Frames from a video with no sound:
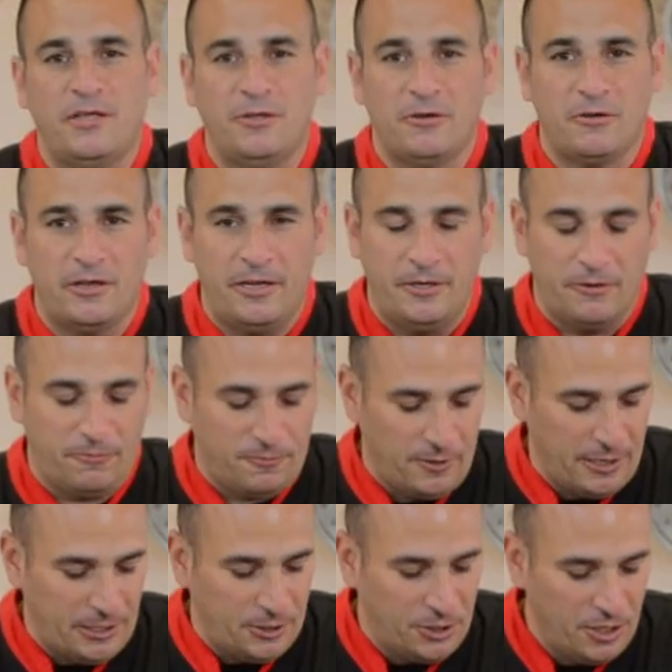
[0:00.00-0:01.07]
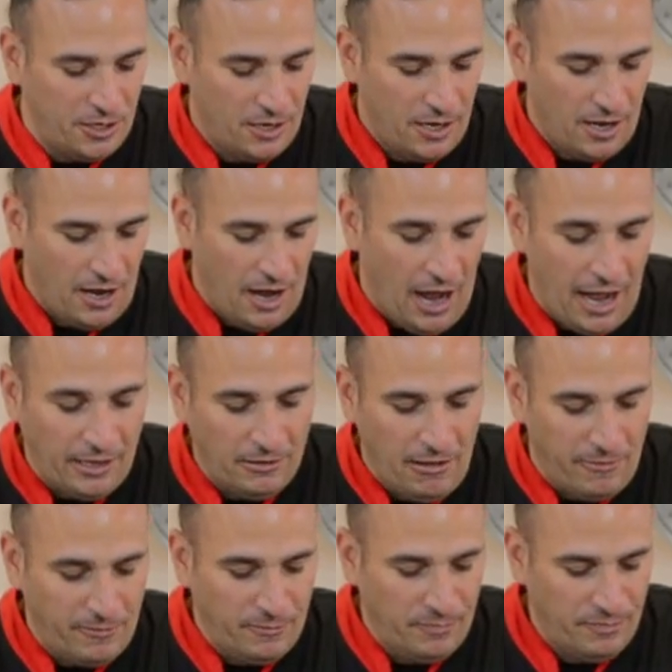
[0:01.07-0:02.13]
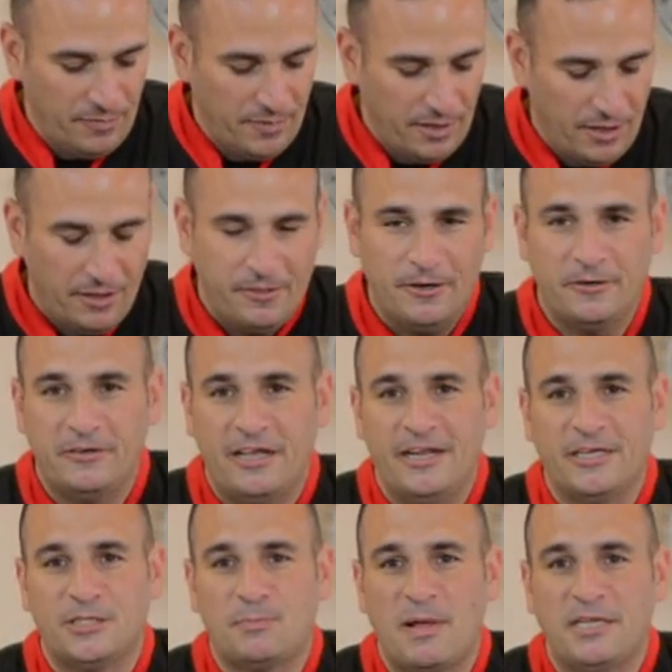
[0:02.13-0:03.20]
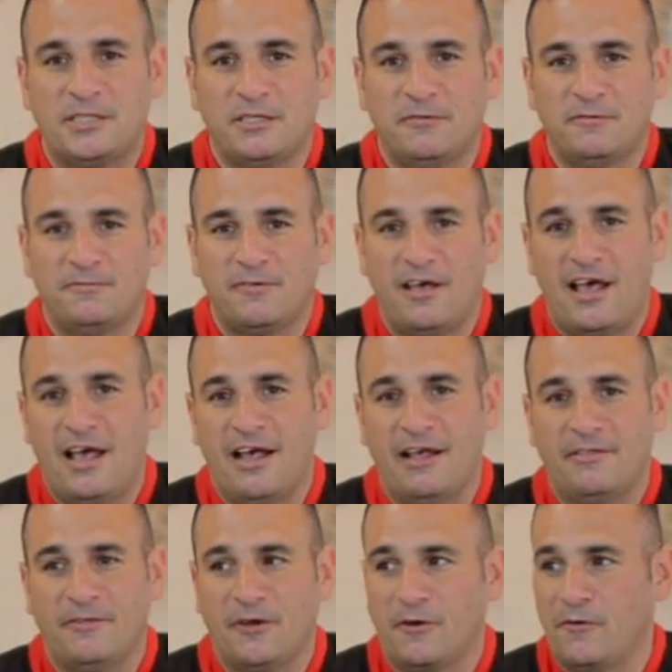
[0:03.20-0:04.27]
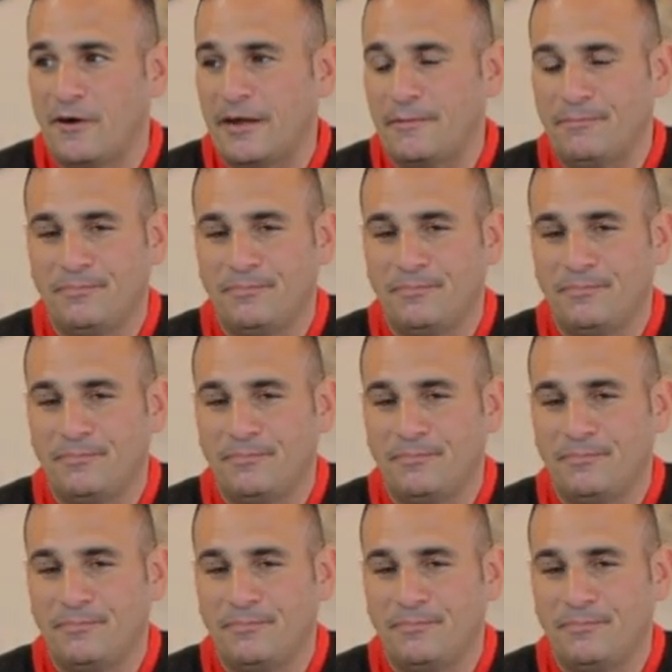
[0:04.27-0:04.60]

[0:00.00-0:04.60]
in your fridge. I love them. They're inexpensive and they're great.